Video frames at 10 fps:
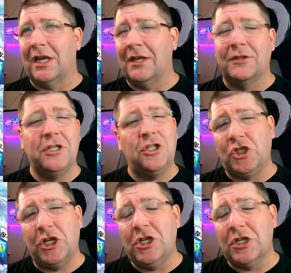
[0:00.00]
and the
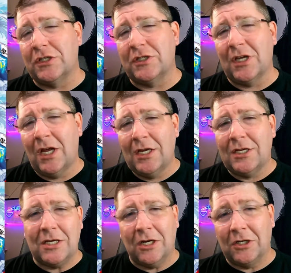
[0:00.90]
Genius
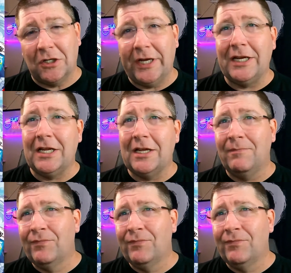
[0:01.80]
Young Lady.